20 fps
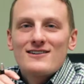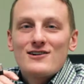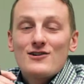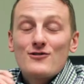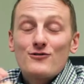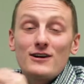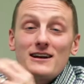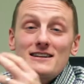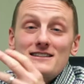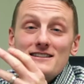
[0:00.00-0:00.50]

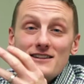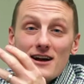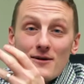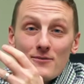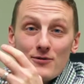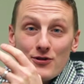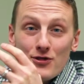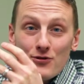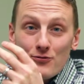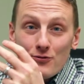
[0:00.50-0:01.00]
Reason number
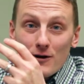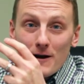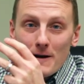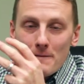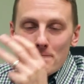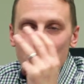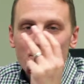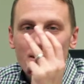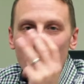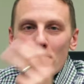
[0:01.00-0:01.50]
three,
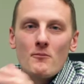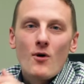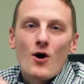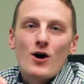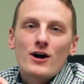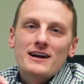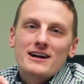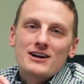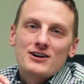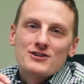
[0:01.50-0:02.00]

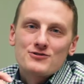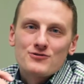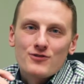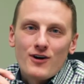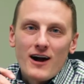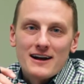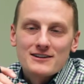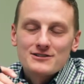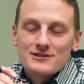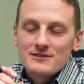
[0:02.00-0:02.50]
market
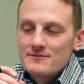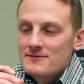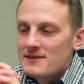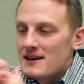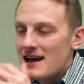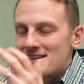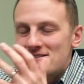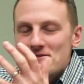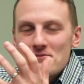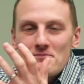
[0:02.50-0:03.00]
contraction.
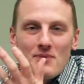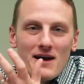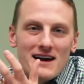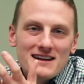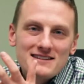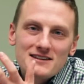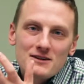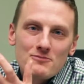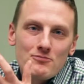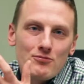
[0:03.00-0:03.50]
It's a
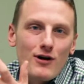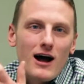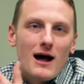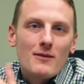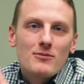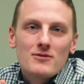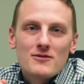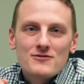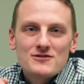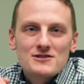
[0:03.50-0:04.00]
basic
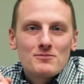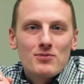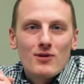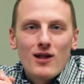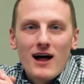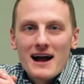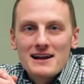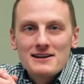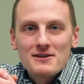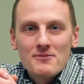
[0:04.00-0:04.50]
problem of
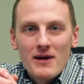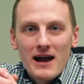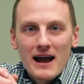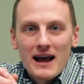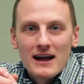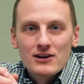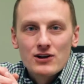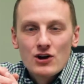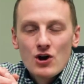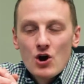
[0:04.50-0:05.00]
supply and
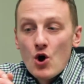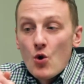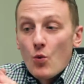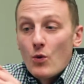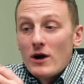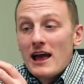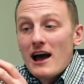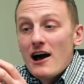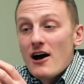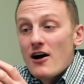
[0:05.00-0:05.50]
demand.
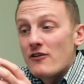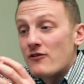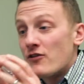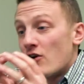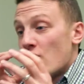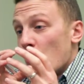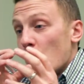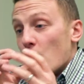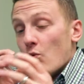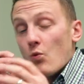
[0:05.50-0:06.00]
We have
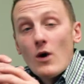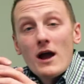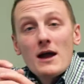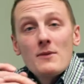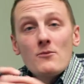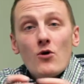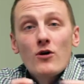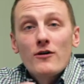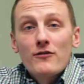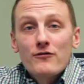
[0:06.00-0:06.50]
way
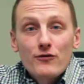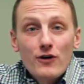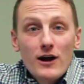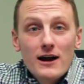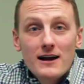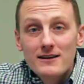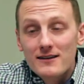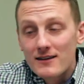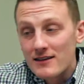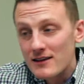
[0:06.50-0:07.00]
more
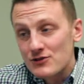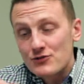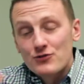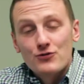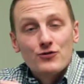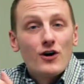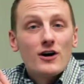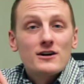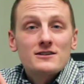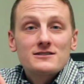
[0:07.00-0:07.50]
freight than
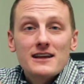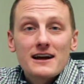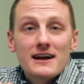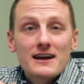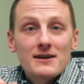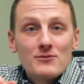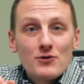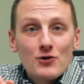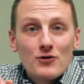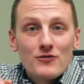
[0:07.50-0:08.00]
trucks that
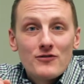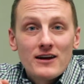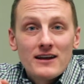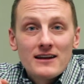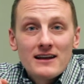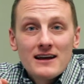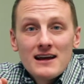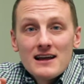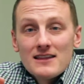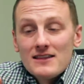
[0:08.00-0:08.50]
can move it.
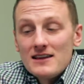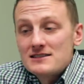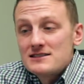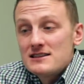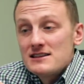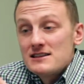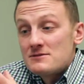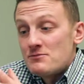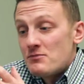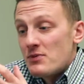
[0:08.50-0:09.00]
This
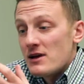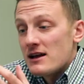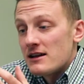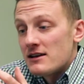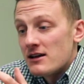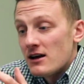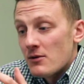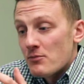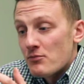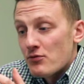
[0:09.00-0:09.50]
has been
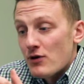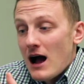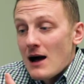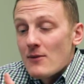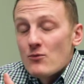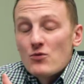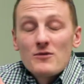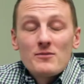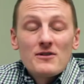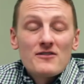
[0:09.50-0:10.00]
a
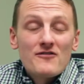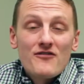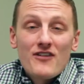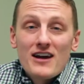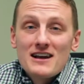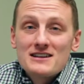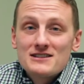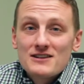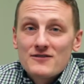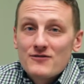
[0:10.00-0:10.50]
problem we've been
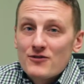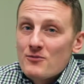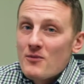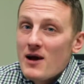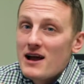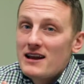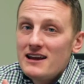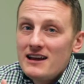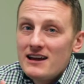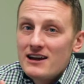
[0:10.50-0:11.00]
facing for
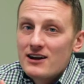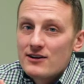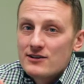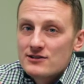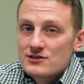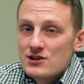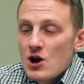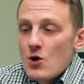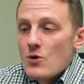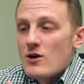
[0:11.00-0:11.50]
many years.
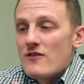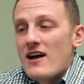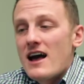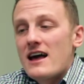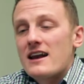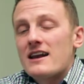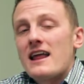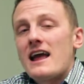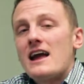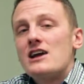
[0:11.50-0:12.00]
We've had
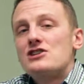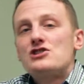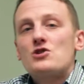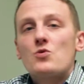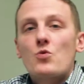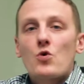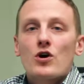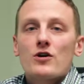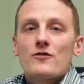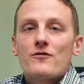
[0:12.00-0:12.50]
an aging
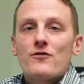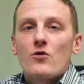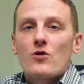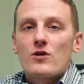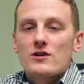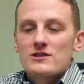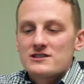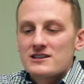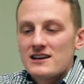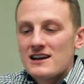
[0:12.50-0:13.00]

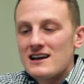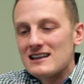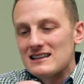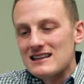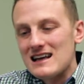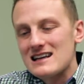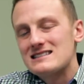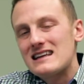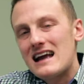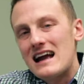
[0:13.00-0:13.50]
workforce,
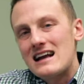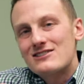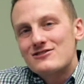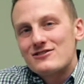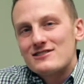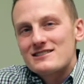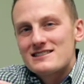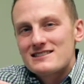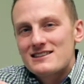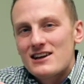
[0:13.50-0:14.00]
less
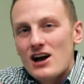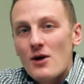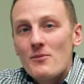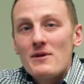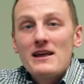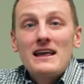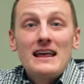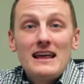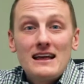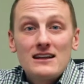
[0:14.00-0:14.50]
entrants
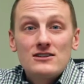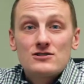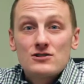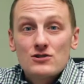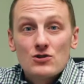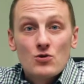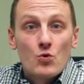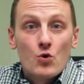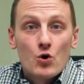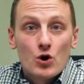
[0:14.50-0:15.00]
coming into
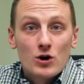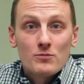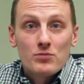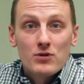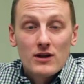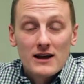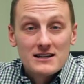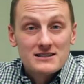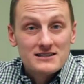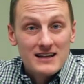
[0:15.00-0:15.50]
the
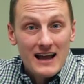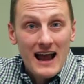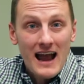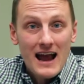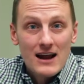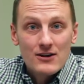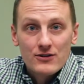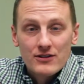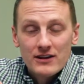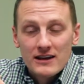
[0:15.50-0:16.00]
workplace to
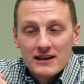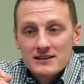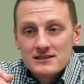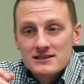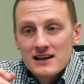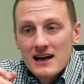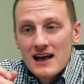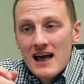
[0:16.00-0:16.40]
handle these.